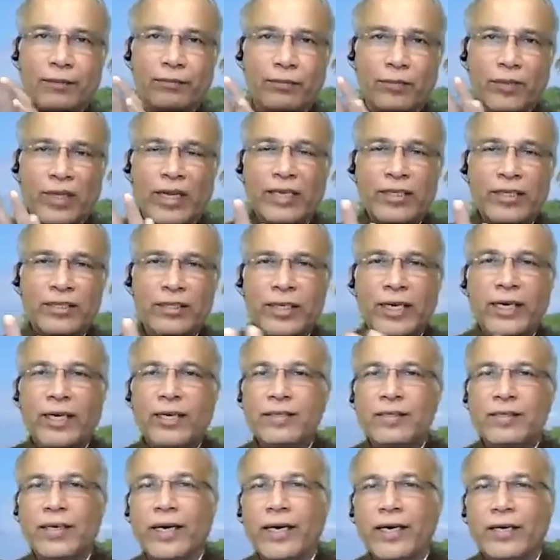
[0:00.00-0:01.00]
Let's set
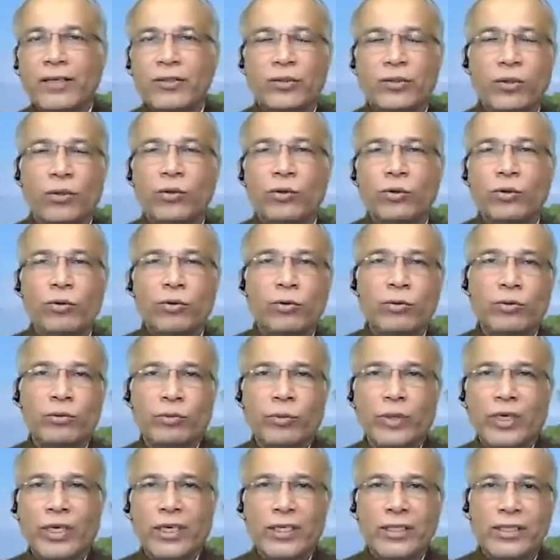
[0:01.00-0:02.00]
aside Sonu
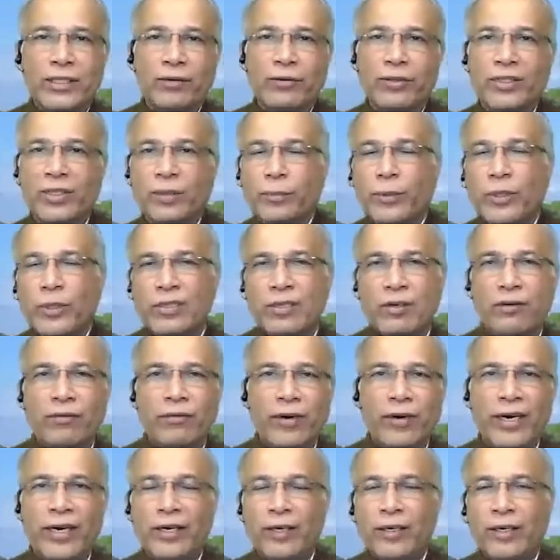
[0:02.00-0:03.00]
because he was a personal
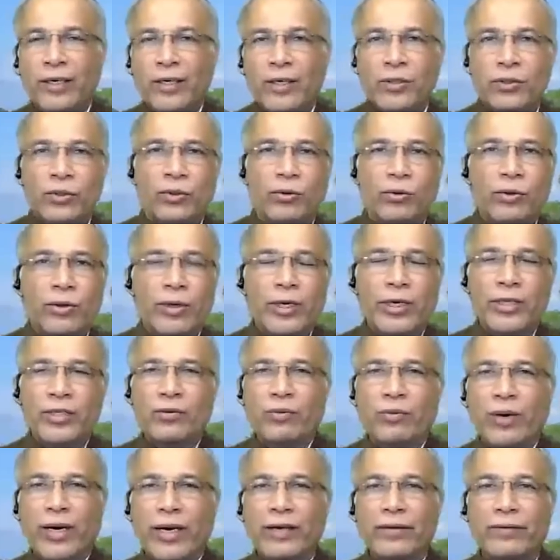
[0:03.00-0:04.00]
friend, Sonu and his
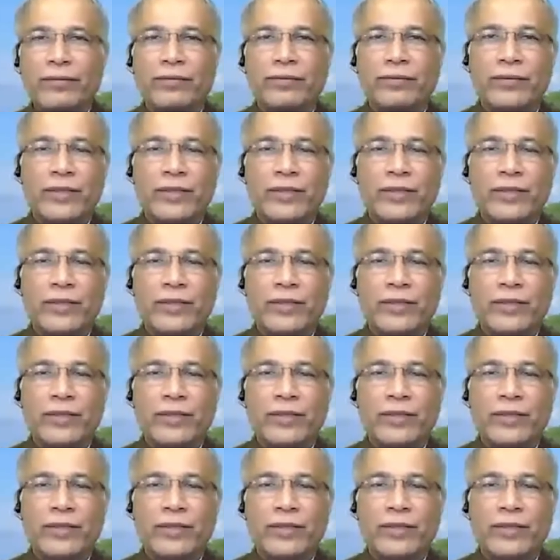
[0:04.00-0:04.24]
wife.